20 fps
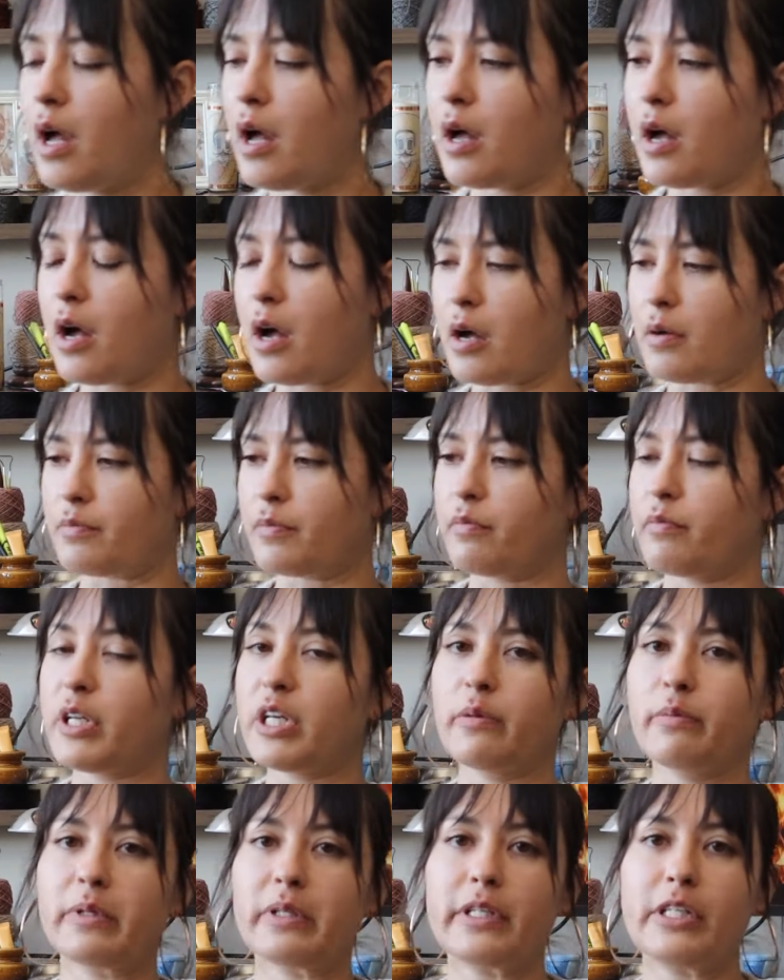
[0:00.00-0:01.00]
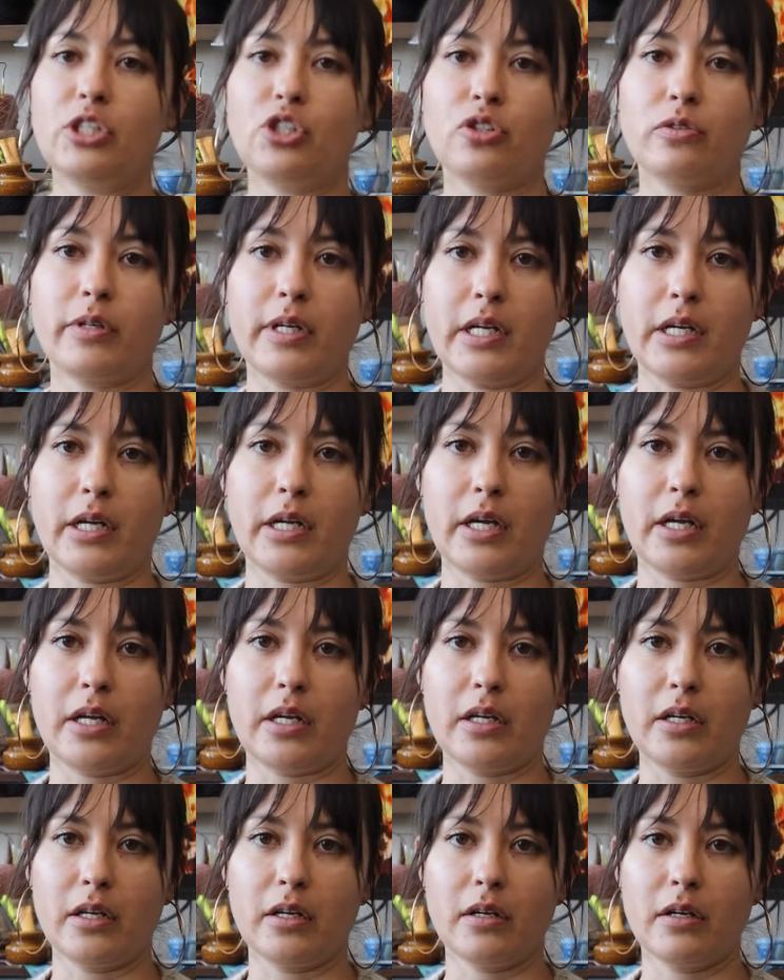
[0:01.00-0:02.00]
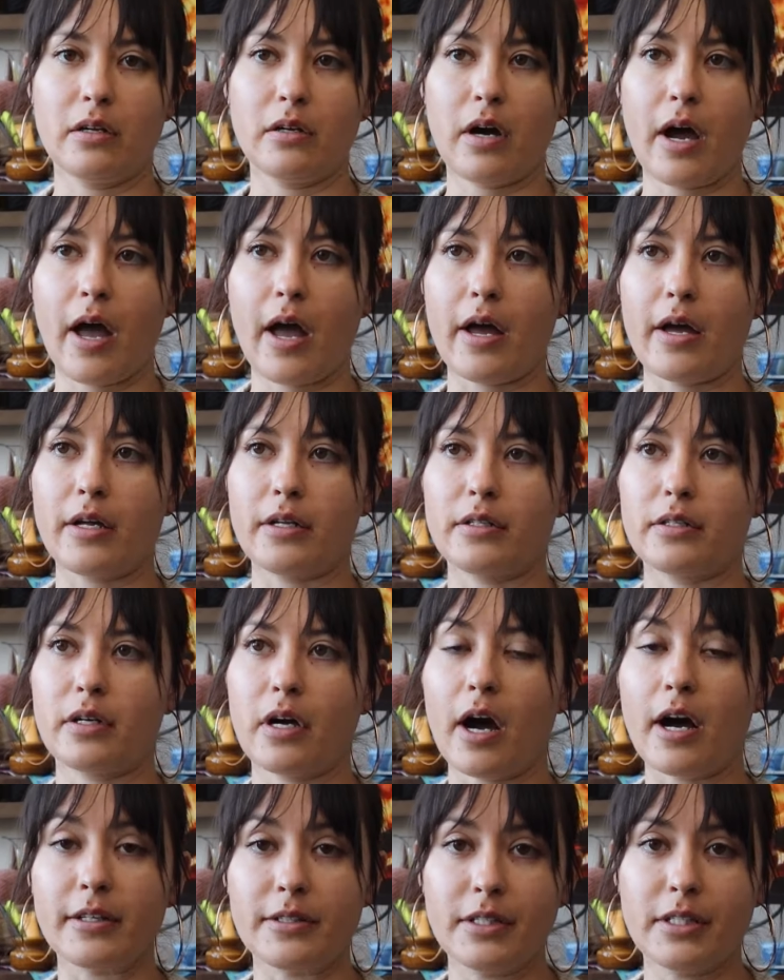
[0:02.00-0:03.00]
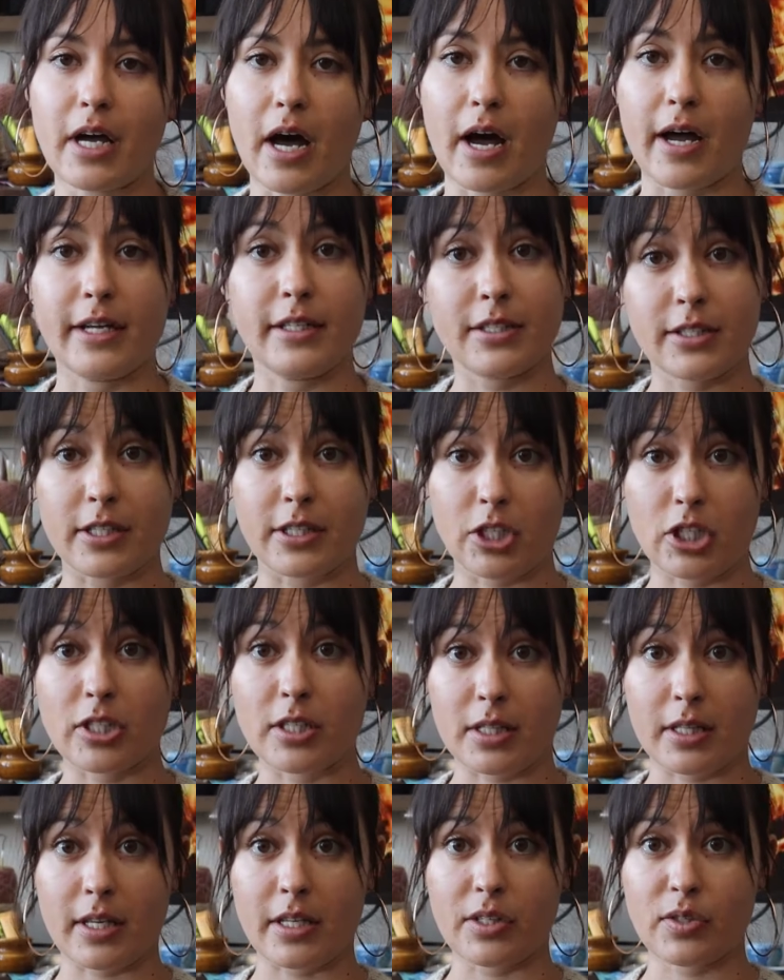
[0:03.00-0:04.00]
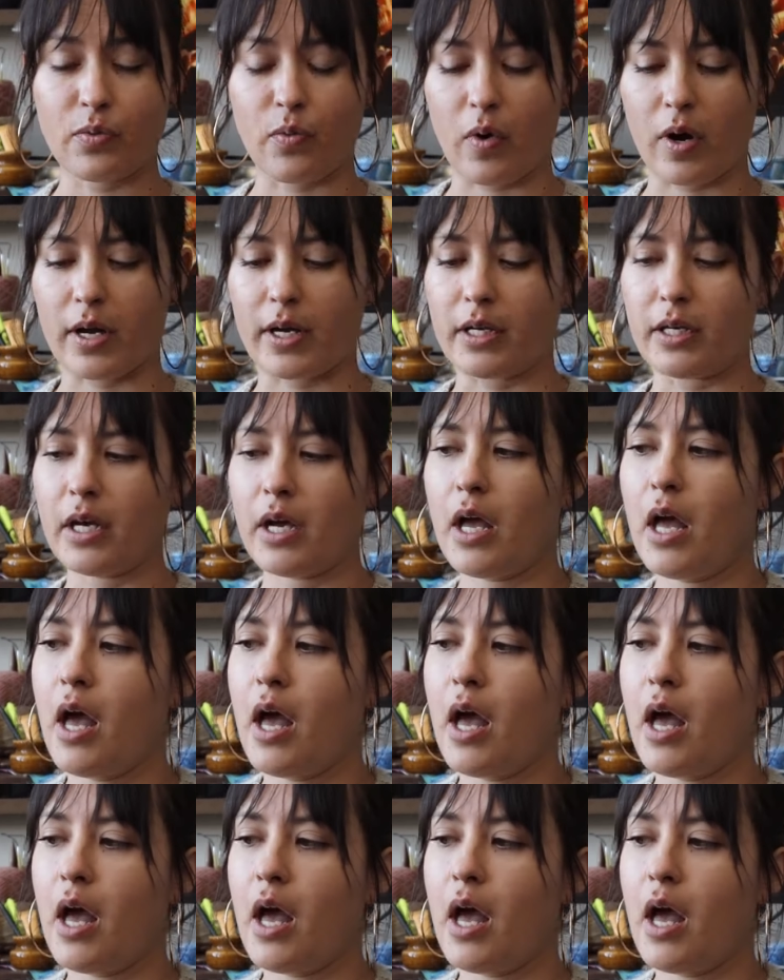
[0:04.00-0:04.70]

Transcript: minimally treated and undyed, such as this one,